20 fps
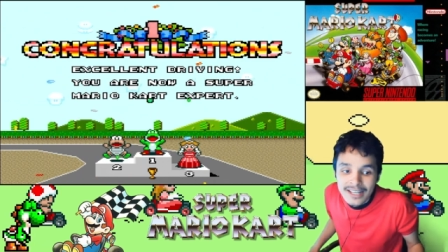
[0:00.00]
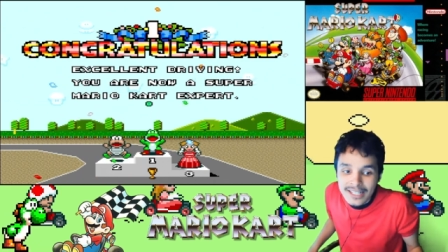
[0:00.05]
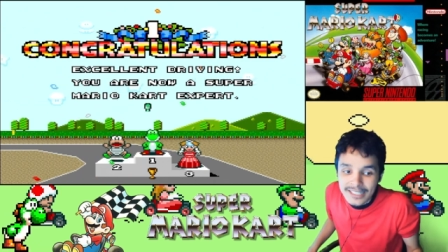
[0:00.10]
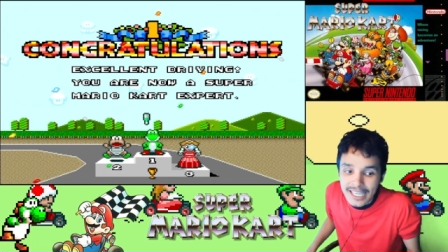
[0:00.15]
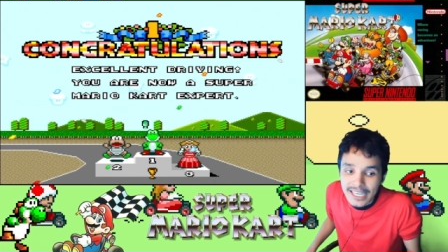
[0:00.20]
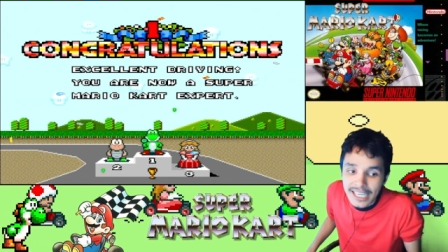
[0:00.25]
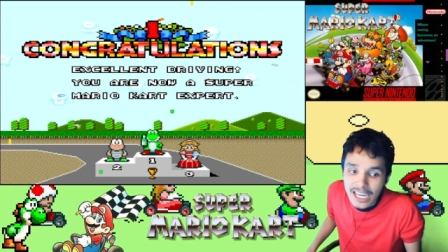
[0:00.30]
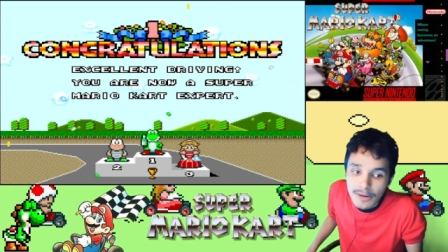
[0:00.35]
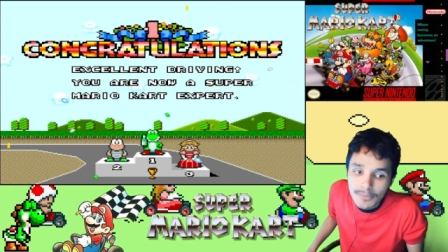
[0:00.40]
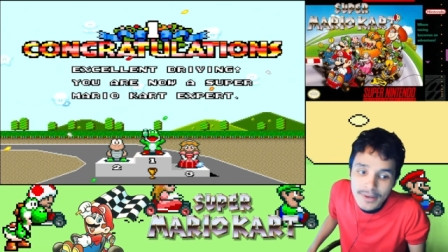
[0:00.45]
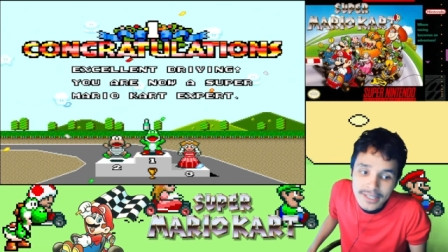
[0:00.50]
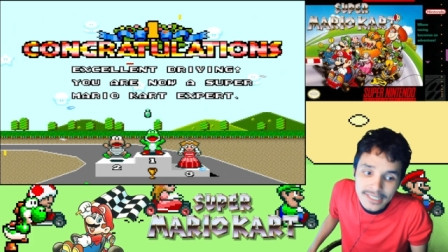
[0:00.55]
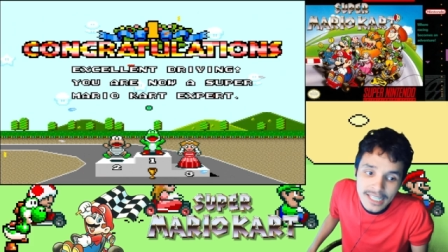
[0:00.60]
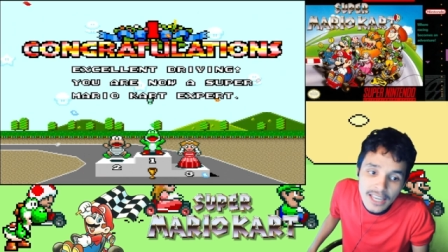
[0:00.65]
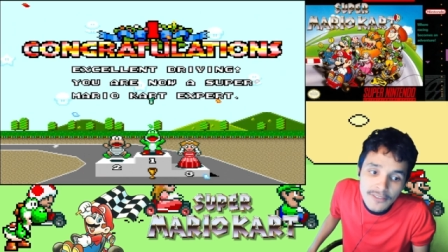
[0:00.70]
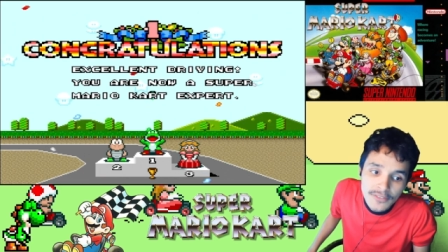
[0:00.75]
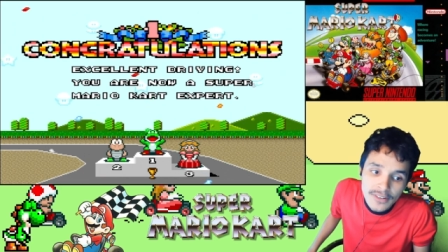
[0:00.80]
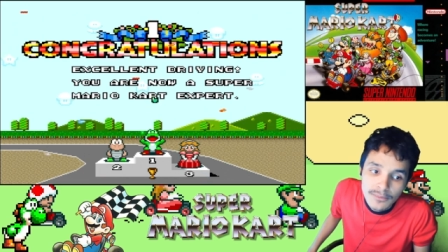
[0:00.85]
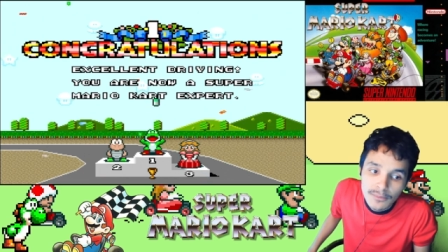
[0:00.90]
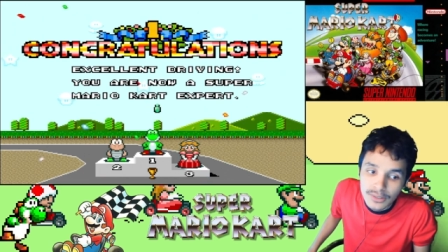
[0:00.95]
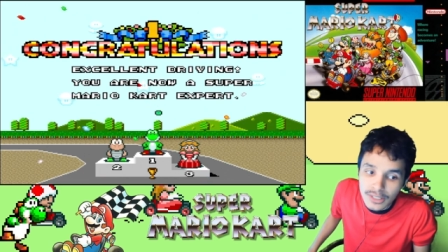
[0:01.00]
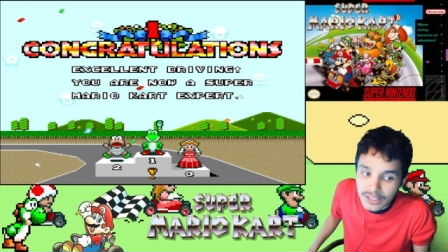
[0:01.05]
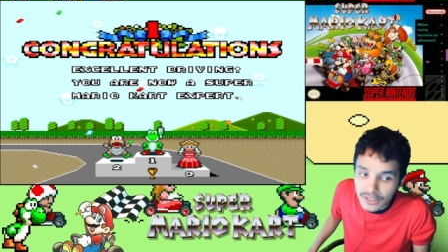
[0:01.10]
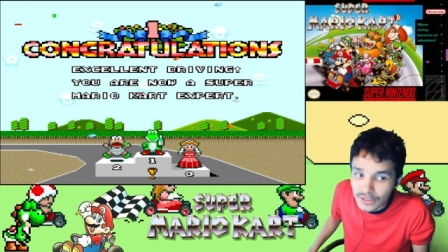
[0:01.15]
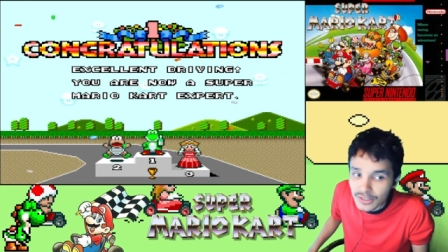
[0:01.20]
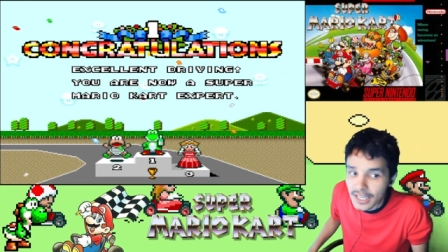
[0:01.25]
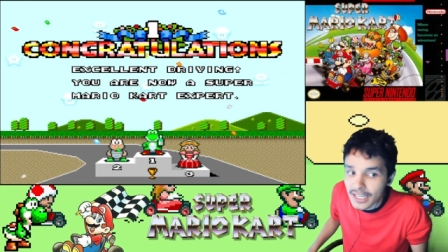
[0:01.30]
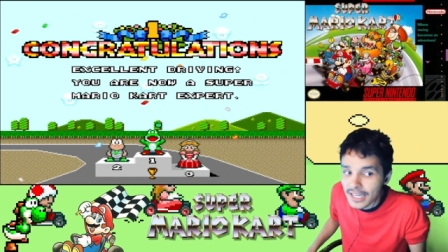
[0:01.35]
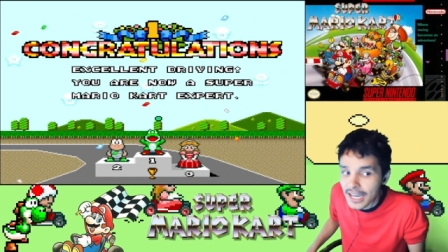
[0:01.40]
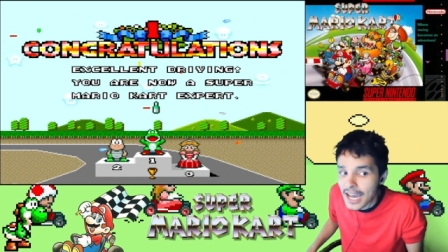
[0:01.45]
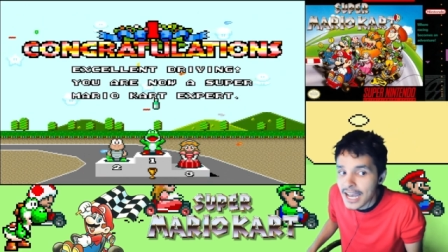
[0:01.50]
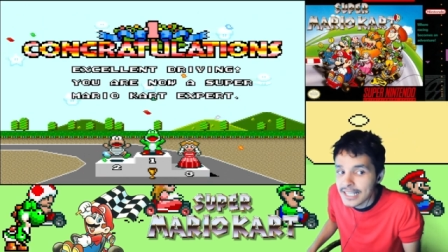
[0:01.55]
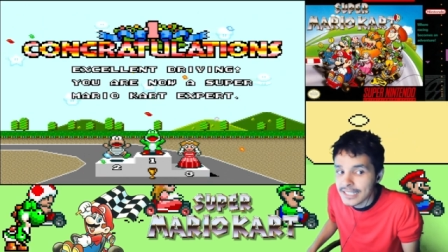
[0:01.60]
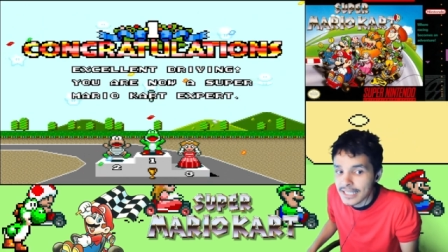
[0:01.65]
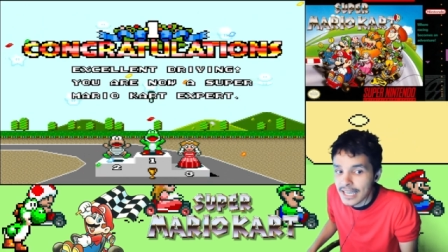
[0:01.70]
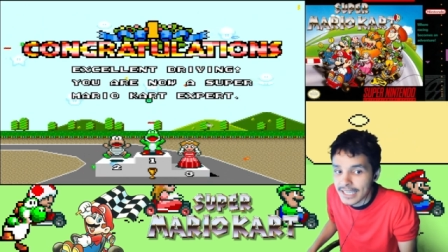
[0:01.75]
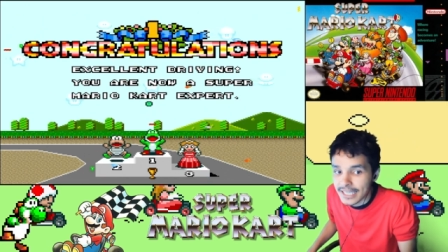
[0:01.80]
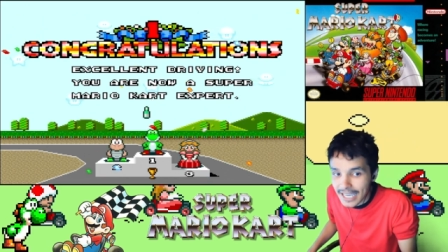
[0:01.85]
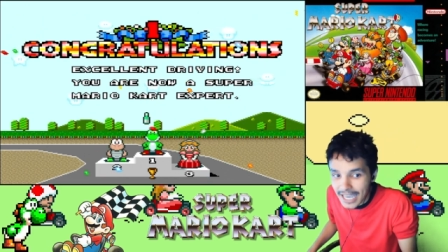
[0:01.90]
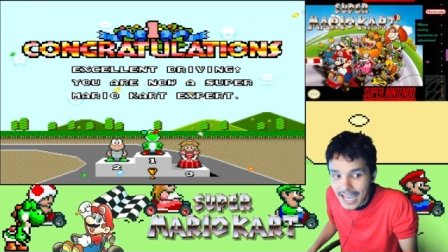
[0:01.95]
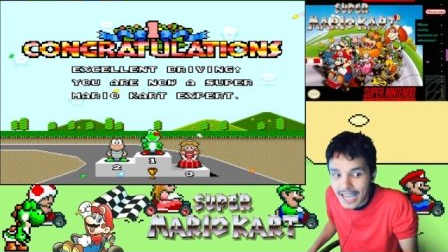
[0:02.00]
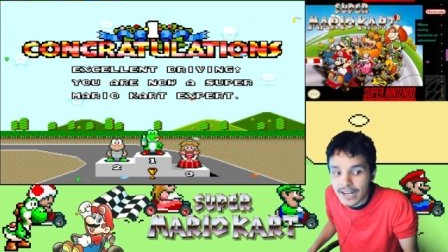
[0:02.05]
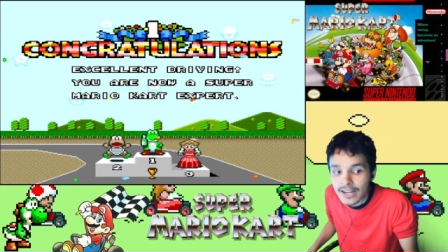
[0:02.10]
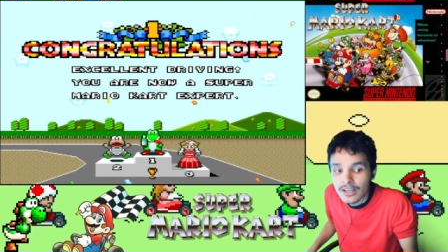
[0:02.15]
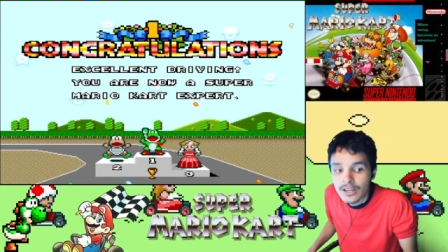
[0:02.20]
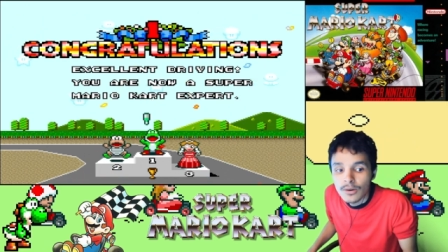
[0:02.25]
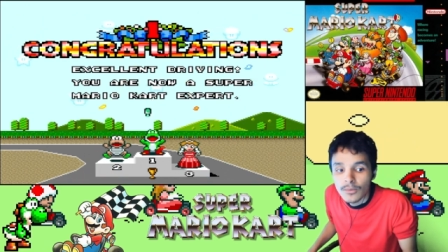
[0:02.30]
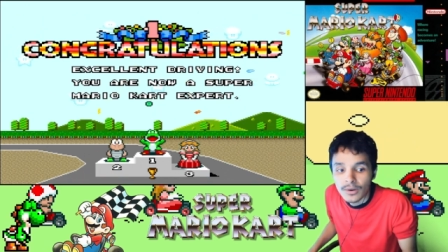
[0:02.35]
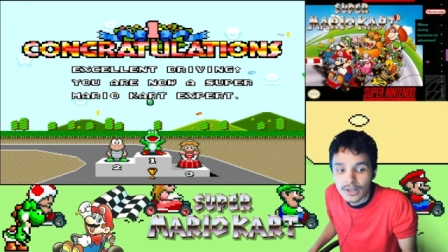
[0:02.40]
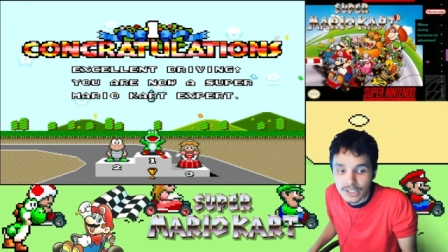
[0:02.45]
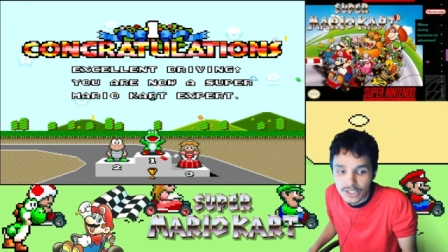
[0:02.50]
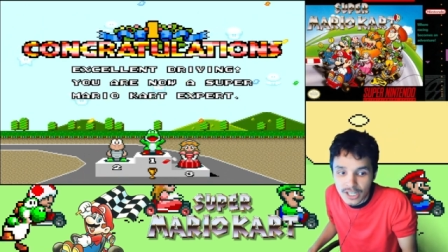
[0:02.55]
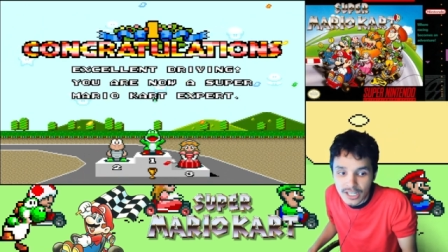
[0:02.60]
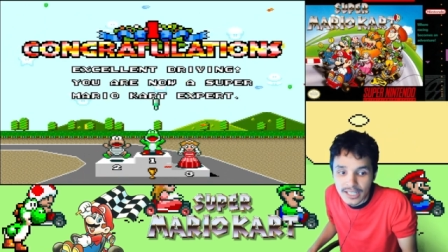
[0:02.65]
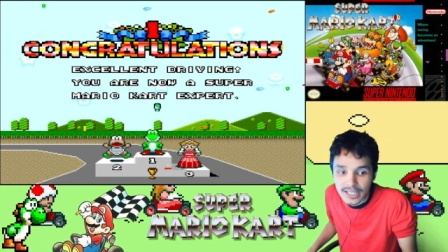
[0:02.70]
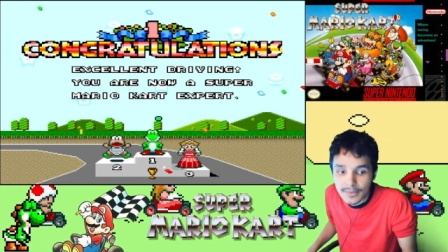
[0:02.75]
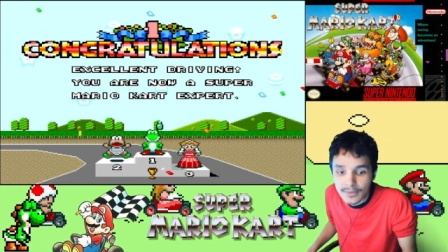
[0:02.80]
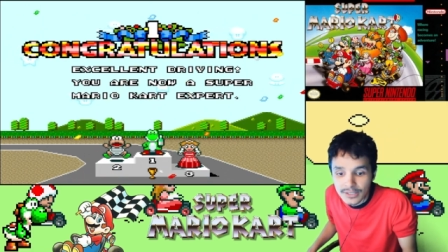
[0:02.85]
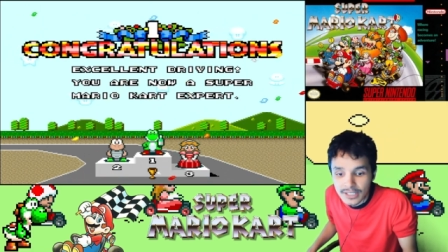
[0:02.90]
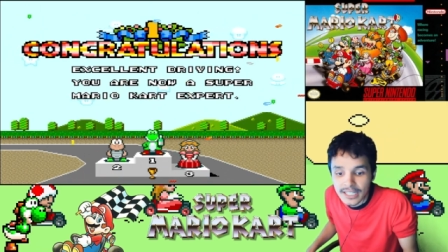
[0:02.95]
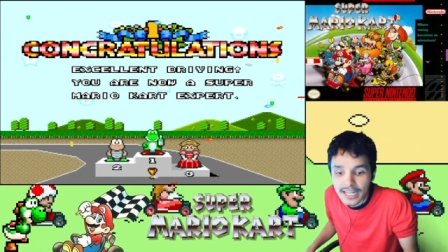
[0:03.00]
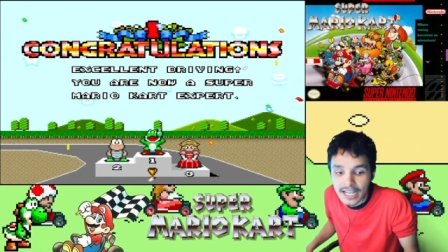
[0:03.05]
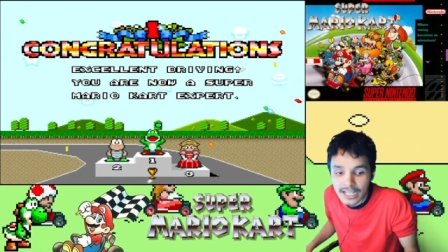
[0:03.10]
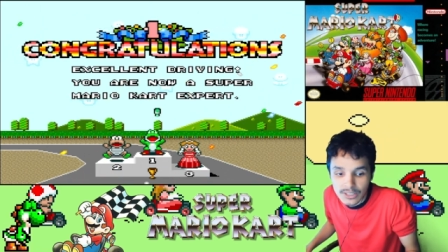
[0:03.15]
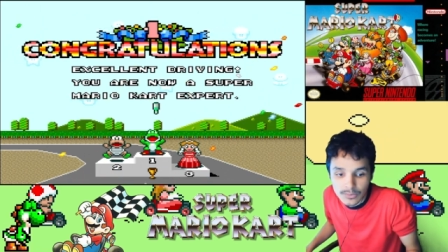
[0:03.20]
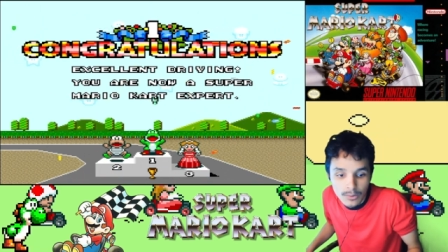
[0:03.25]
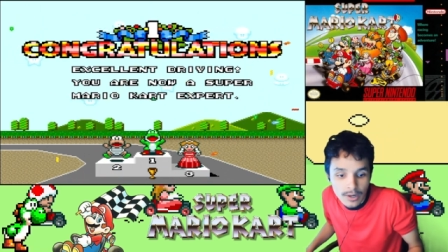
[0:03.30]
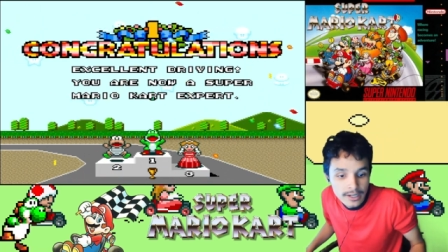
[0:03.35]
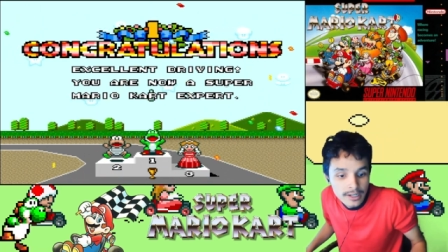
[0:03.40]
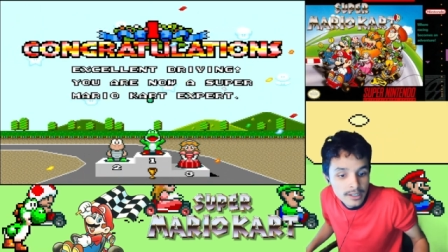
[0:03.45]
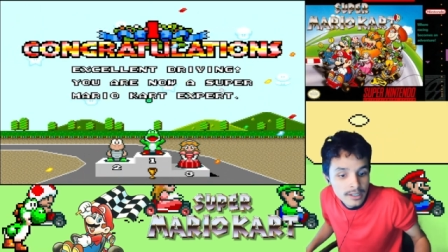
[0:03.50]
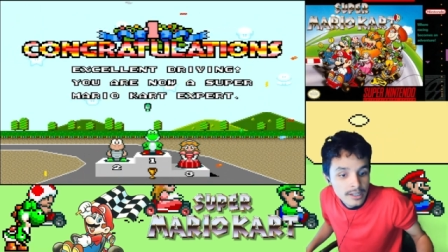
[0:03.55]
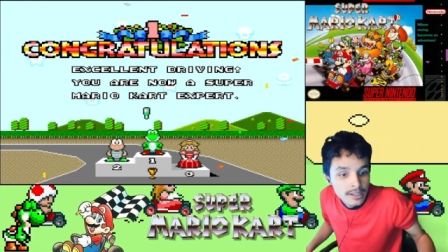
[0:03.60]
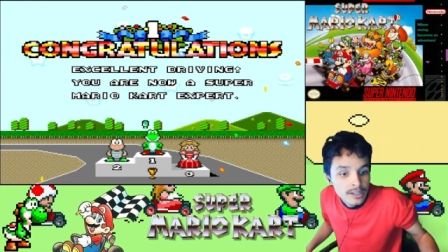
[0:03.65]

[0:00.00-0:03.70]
Take care, be safe, and until then, guys, again, we'll catch you guys in the next one.